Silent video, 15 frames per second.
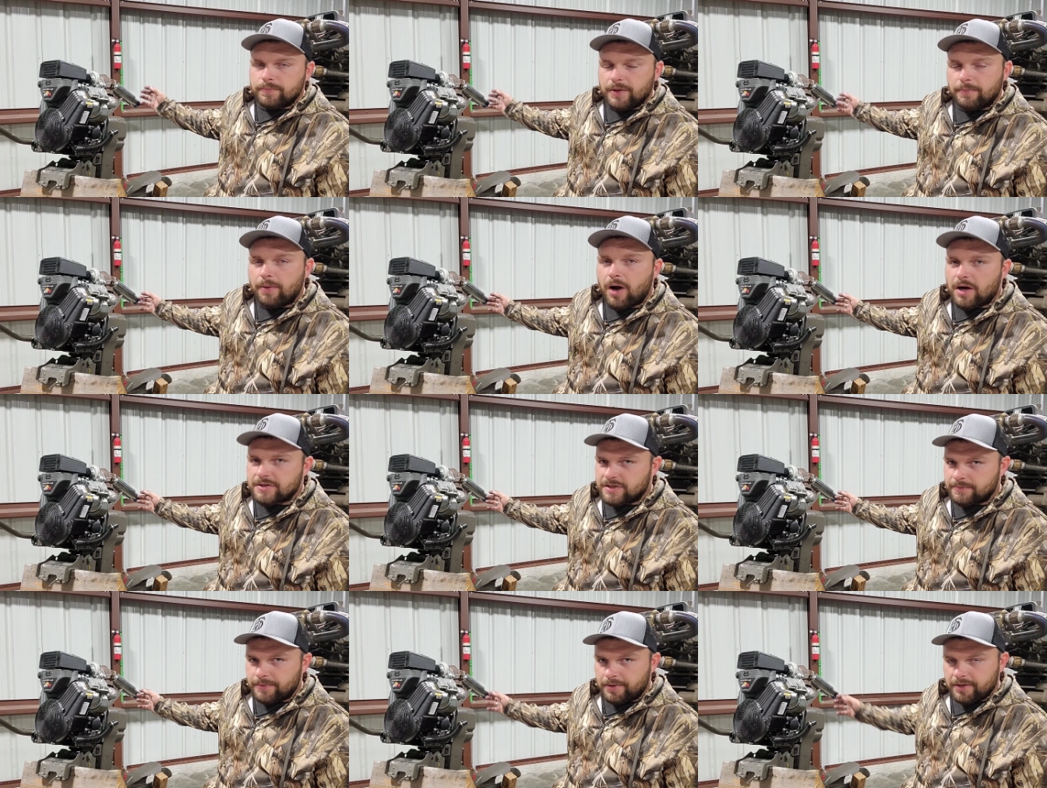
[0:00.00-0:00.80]
the
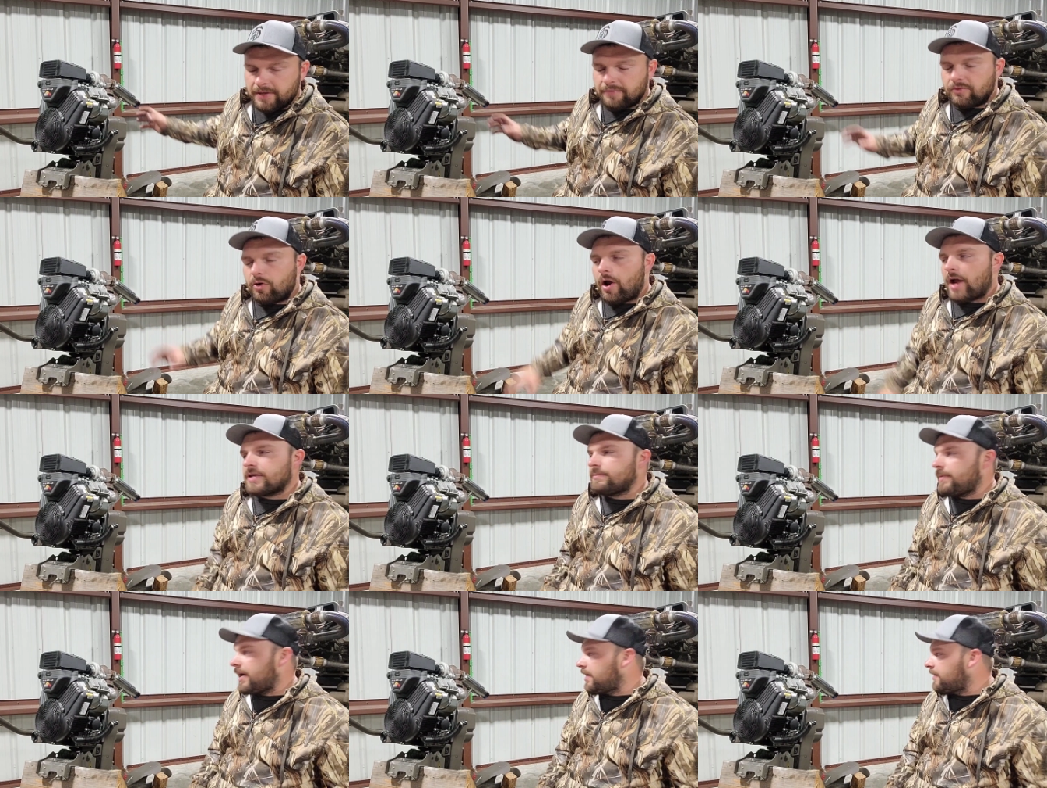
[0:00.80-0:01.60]
possibility of
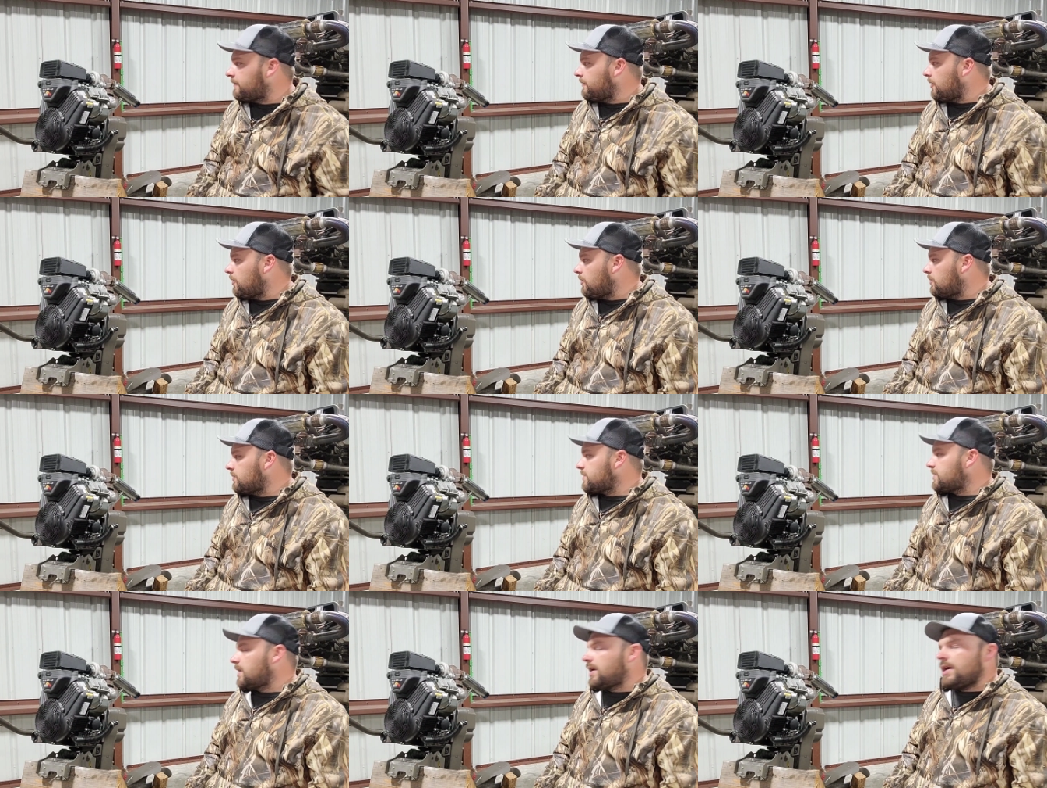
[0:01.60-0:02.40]
cracked
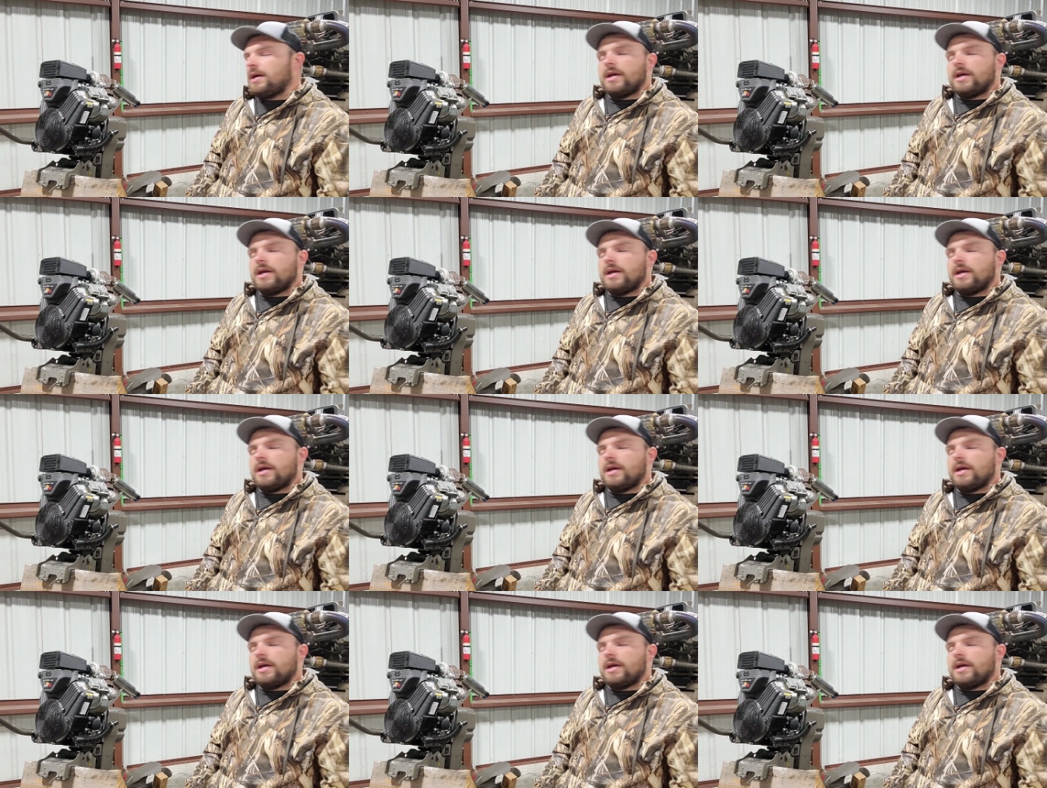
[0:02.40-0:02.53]
manifolds,